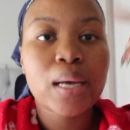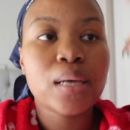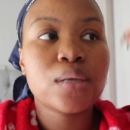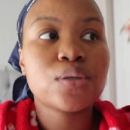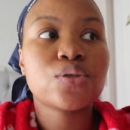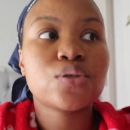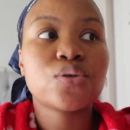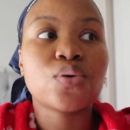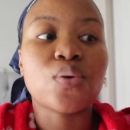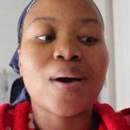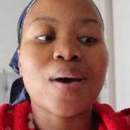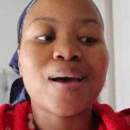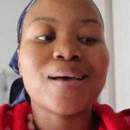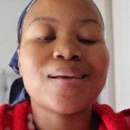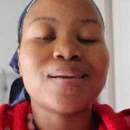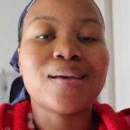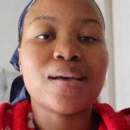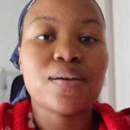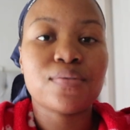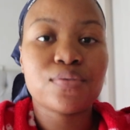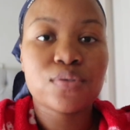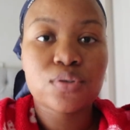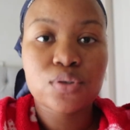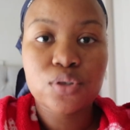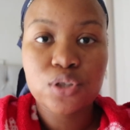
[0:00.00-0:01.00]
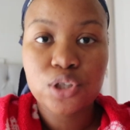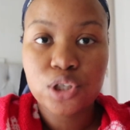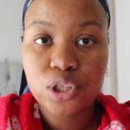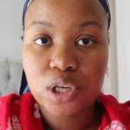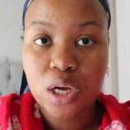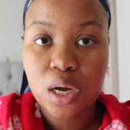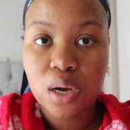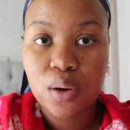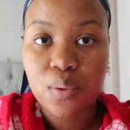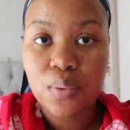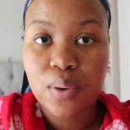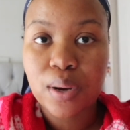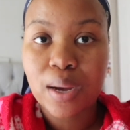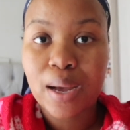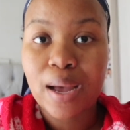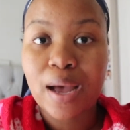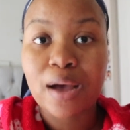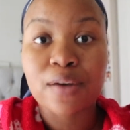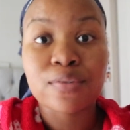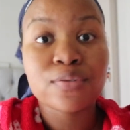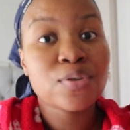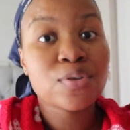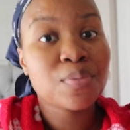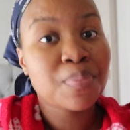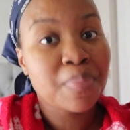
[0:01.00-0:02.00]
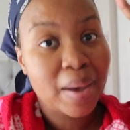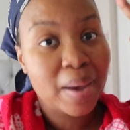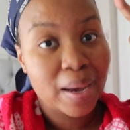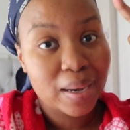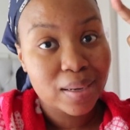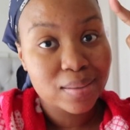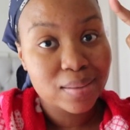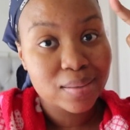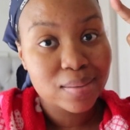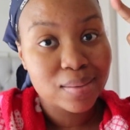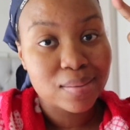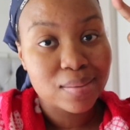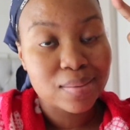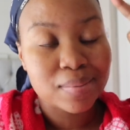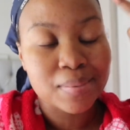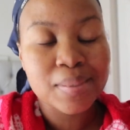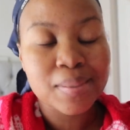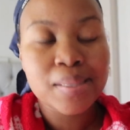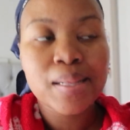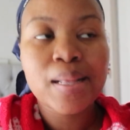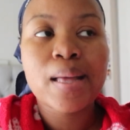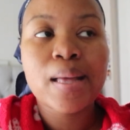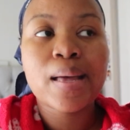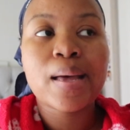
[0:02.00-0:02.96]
So I have to shower, I have to pack still,